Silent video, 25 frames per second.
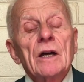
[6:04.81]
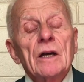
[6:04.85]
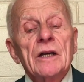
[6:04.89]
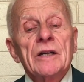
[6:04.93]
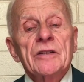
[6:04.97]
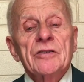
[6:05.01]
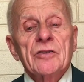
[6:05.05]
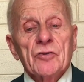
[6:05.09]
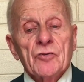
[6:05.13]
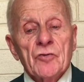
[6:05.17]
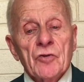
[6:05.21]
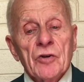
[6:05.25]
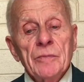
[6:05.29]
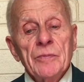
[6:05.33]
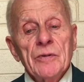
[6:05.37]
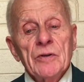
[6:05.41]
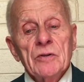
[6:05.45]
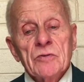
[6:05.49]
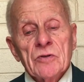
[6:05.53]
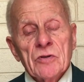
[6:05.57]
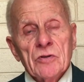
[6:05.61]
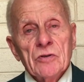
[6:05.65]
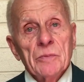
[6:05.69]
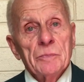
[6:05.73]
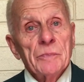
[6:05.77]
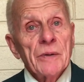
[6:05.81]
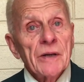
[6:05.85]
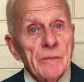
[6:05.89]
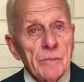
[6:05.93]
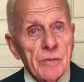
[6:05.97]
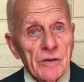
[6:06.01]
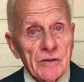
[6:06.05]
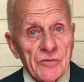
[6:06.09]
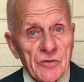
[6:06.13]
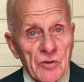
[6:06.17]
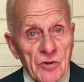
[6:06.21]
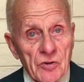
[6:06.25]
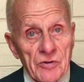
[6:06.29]
It's a tribute to the
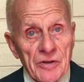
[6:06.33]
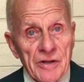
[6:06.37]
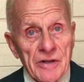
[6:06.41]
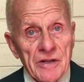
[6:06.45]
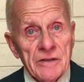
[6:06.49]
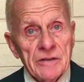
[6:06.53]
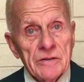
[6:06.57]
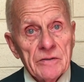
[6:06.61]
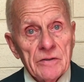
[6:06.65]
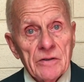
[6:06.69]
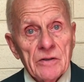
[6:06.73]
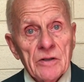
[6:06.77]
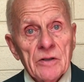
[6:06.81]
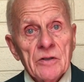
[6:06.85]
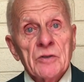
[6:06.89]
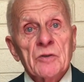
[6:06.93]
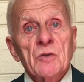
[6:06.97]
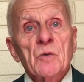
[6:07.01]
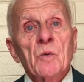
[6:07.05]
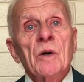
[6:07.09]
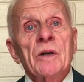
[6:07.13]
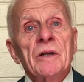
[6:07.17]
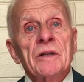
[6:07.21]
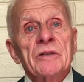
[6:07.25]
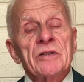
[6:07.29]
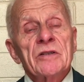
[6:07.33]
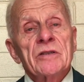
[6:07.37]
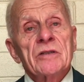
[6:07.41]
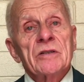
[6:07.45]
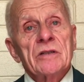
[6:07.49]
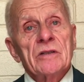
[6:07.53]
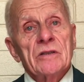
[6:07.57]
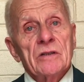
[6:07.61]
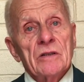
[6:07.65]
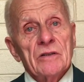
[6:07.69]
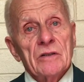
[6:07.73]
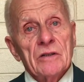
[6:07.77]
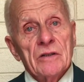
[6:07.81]
people of Korea, as well
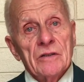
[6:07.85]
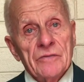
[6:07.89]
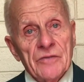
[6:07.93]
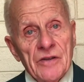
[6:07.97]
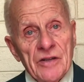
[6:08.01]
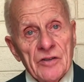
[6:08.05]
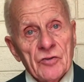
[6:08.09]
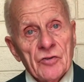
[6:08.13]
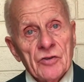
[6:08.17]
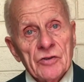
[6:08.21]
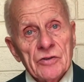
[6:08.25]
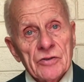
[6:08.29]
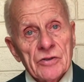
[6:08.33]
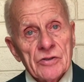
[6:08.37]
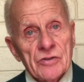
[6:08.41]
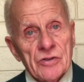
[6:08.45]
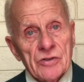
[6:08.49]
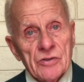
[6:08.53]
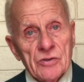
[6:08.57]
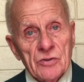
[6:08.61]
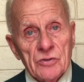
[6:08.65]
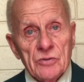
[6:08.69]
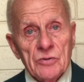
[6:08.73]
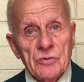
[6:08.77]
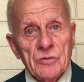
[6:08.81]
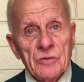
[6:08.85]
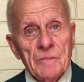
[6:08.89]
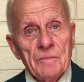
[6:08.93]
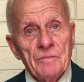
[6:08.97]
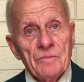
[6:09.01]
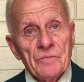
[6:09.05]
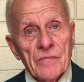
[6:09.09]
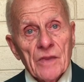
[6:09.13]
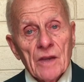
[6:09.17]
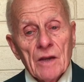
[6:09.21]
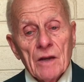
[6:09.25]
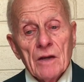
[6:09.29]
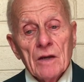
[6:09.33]
as the veterans
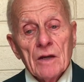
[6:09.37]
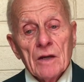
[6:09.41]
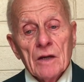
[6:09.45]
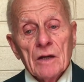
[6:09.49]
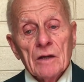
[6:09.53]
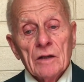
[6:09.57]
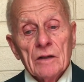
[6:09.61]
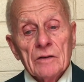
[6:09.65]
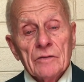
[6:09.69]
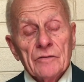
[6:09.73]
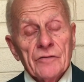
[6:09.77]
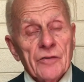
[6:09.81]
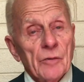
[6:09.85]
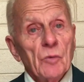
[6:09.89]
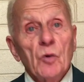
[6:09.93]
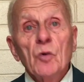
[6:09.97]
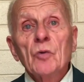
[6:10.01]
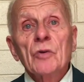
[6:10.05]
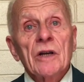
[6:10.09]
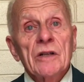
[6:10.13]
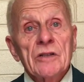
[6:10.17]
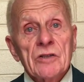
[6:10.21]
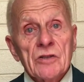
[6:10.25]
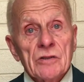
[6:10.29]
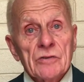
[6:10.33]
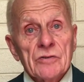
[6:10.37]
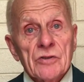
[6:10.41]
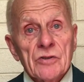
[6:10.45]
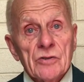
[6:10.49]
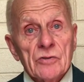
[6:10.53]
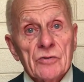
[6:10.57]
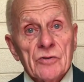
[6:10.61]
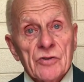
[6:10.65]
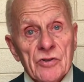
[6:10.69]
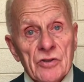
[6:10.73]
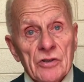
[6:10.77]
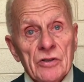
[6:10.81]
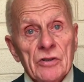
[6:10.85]
from all nations
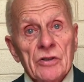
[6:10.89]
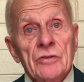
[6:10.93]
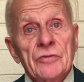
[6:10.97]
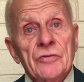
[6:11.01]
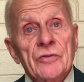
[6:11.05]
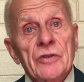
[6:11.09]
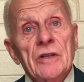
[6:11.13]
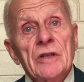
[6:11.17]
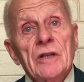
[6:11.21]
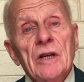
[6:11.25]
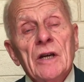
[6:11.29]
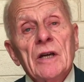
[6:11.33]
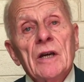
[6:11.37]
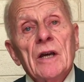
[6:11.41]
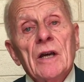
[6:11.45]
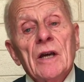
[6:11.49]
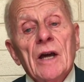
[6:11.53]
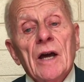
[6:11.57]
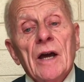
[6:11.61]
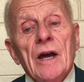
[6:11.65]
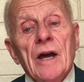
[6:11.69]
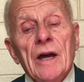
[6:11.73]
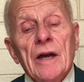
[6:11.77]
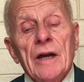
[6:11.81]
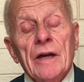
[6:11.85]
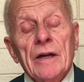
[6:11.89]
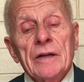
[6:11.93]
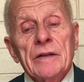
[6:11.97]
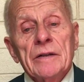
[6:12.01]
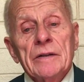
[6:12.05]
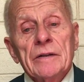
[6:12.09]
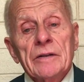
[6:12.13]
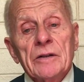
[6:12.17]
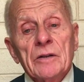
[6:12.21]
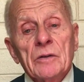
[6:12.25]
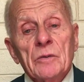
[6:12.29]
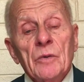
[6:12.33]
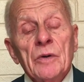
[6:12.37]
who served.
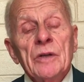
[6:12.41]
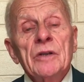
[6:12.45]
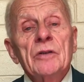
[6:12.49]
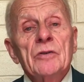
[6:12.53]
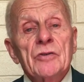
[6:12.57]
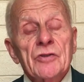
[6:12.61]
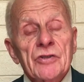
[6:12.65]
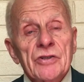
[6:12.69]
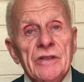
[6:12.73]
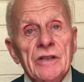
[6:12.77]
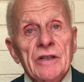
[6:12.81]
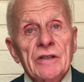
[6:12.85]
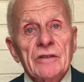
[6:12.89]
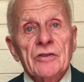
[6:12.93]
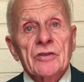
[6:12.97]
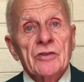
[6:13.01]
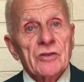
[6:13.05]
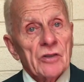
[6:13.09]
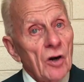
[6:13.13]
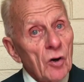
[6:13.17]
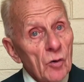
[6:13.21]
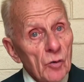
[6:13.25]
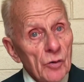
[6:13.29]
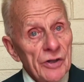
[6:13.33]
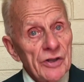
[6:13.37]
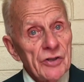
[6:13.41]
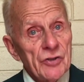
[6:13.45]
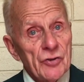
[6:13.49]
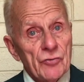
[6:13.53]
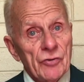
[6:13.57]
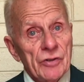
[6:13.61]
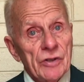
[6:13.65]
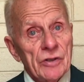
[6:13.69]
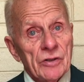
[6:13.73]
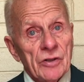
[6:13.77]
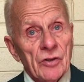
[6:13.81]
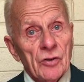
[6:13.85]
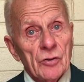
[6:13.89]
And when you see it, there's a whole
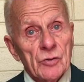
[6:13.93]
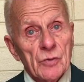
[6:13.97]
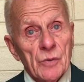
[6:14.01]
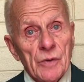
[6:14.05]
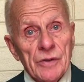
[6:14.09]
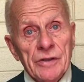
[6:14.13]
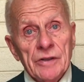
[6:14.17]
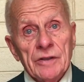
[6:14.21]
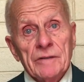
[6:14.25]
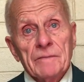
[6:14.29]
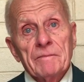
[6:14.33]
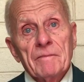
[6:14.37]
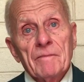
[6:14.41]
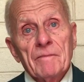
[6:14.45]
history that goes with it.